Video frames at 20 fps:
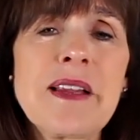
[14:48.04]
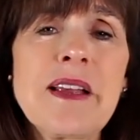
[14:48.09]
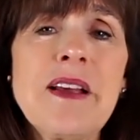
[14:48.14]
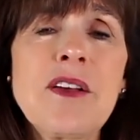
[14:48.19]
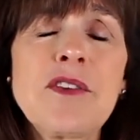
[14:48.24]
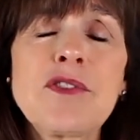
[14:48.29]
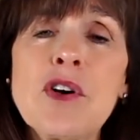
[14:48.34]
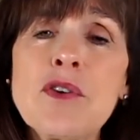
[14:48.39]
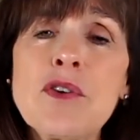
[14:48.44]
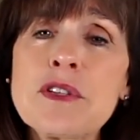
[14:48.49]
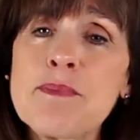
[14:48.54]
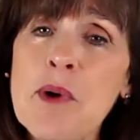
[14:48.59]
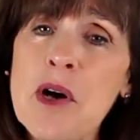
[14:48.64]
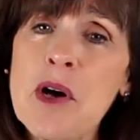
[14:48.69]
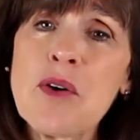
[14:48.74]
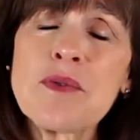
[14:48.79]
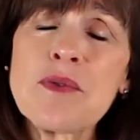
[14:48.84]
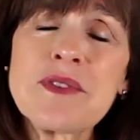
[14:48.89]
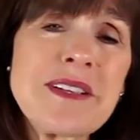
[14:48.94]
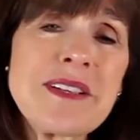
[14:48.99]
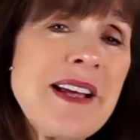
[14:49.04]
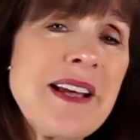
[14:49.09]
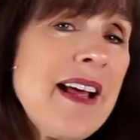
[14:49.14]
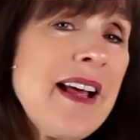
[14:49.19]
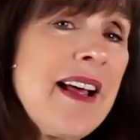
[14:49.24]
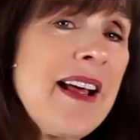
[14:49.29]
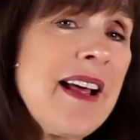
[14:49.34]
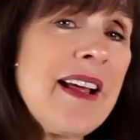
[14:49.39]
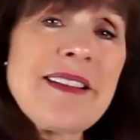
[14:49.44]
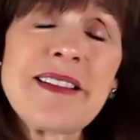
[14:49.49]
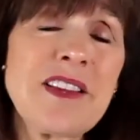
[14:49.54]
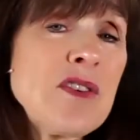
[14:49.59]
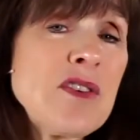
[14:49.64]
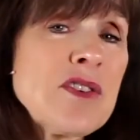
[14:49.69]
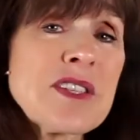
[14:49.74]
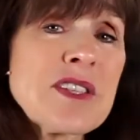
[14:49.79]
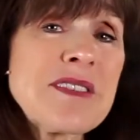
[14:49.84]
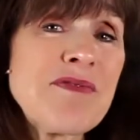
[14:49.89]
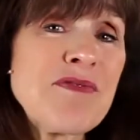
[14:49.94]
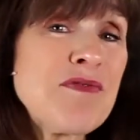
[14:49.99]
those bones,
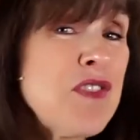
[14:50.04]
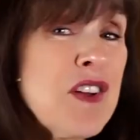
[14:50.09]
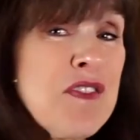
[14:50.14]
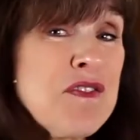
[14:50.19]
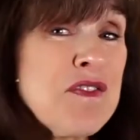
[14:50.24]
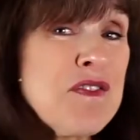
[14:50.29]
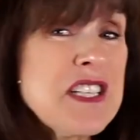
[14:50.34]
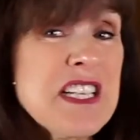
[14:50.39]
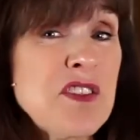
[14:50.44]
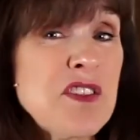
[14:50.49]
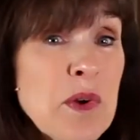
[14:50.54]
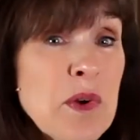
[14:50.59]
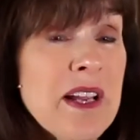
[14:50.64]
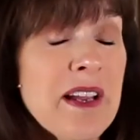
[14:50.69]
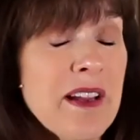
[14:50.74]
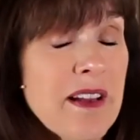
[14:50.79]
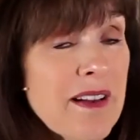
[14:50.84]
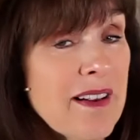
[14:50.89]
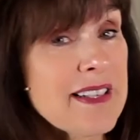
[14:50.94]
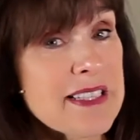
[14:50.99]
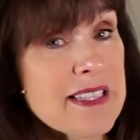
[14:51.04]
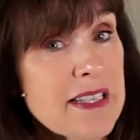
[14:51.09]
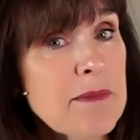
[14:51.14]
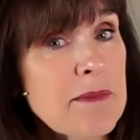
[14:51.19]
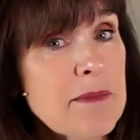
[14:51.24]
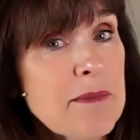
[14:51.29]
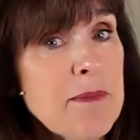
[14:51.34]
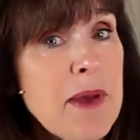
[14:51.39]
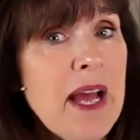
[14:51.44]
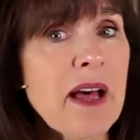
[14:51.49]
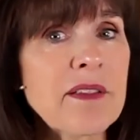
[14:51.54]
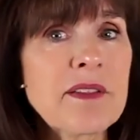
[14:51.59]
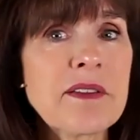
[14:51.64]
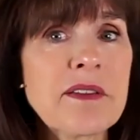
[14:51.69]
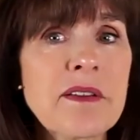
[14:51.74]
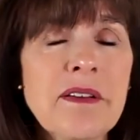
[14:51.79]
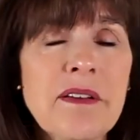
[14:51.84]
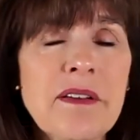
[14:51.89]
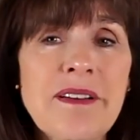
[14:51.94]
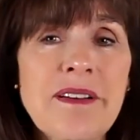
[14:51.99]
there's 53, did the math.
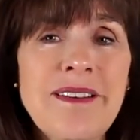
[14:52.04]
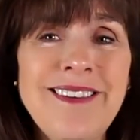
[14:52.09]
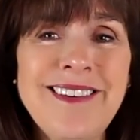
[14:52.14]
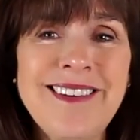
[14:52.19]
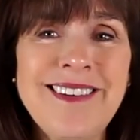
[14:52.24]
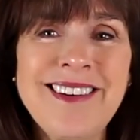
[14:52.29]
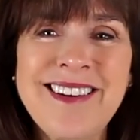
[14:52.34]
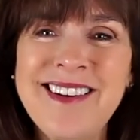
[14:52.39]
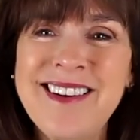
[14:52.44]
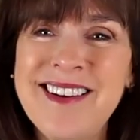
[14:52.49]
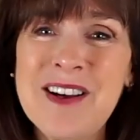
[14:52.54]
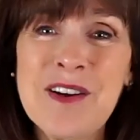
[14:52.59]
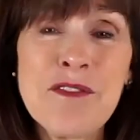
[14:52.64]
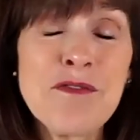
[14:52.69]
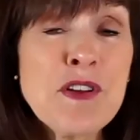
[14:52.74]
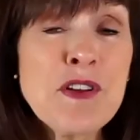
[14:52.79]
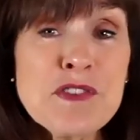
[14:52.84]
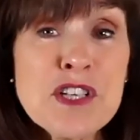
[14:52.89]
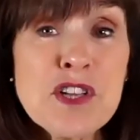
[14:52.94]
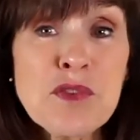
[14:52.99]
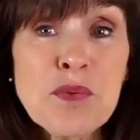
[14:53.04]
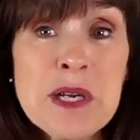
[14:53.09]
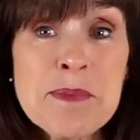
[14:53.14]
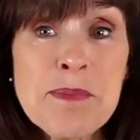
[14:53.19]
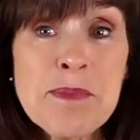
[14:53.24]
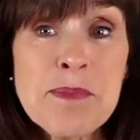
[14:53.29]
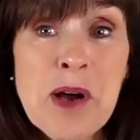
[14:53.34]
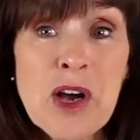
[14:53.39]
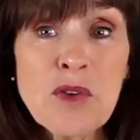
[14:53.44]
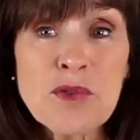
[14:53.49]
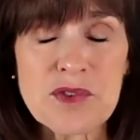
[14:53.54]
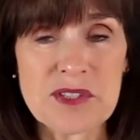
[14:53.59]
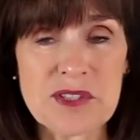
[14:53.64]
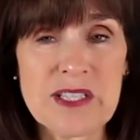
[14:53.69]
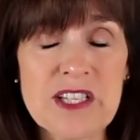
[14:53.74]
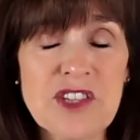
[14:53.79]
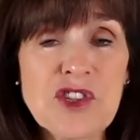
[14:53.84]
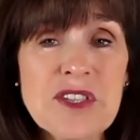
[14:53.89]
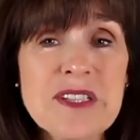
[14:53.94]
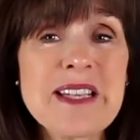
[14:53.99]
53
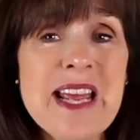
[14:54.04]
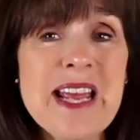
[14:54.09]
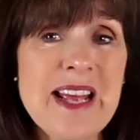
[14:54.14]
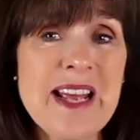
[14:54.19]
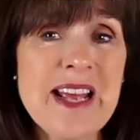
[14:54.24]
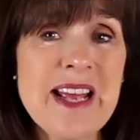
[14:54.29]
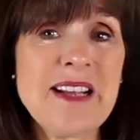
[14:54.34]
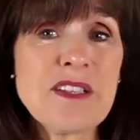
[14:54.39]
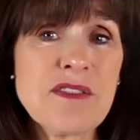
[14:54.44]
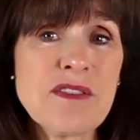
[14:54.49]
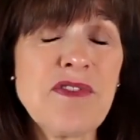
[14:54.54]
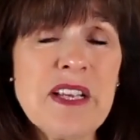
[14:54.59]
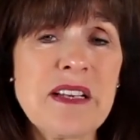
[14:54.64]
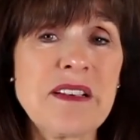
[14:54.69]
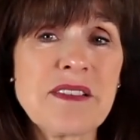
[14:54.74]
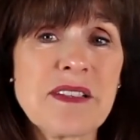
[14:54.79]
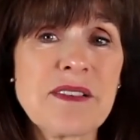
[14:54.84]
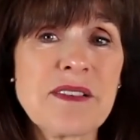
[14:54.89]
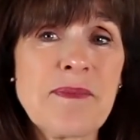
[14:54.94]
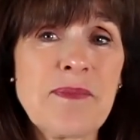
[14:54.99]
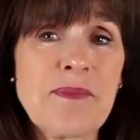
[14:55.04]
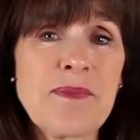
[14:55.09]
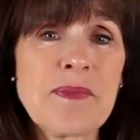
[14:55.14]
bones in just the hands and feet.